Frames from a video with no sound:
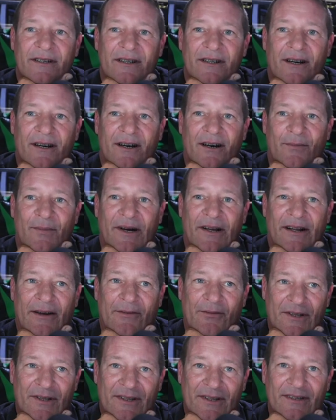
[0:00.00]
uh, about
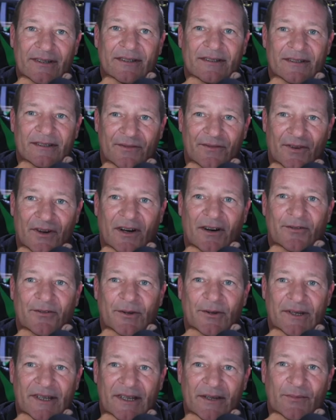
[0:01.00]
everything that's involved
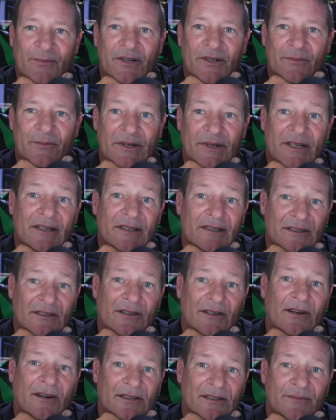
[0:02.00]
with keeping them because there
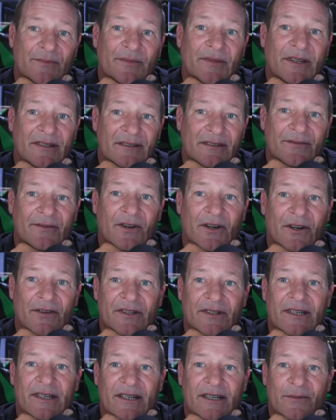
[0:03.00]
are some things involved
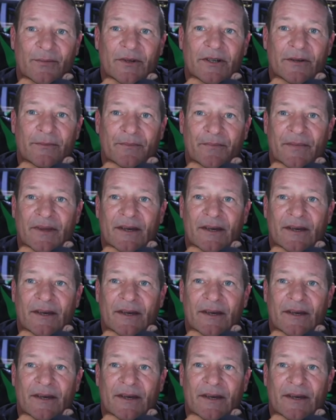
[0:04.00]
in keeping them.